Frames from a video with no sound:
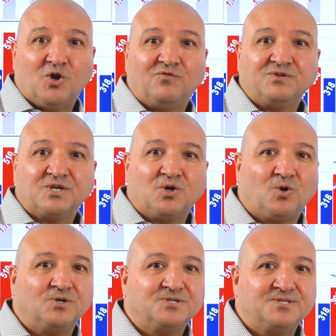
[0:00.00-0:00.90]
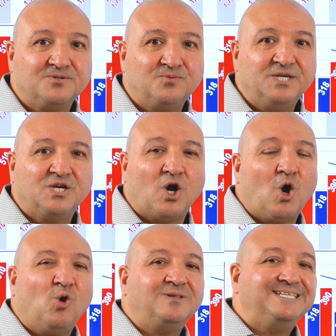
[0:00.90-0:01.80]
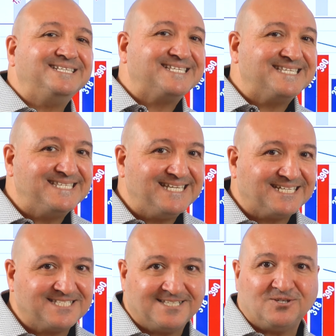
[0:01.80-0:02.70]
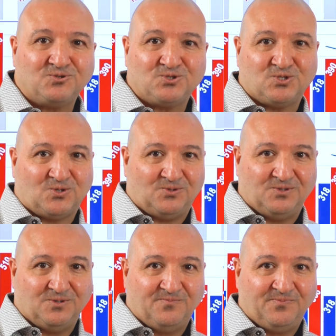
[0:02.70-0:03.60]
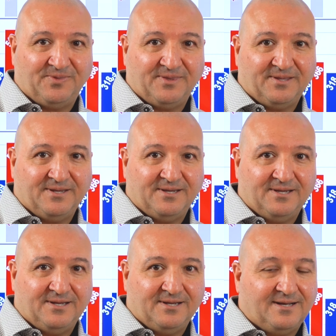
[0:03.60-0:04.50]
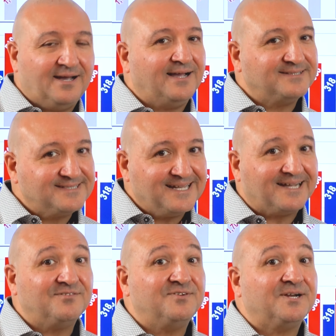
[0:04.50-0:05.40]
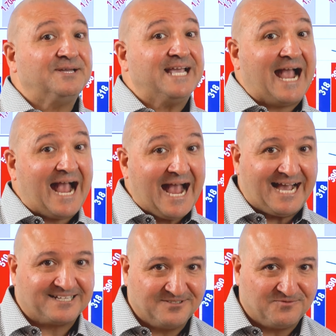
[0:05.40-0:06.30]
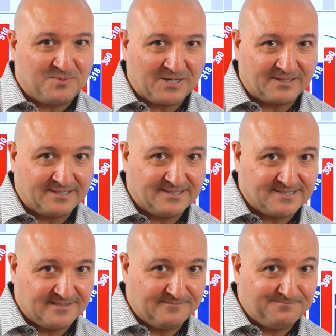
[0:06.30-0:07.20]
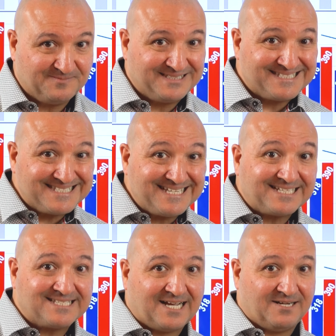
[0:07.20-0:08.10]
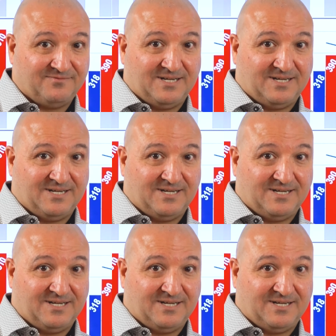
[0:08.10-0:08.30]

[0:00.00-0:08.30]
over the course of the week, only six of those sold. That's not a very active market, is it? Six out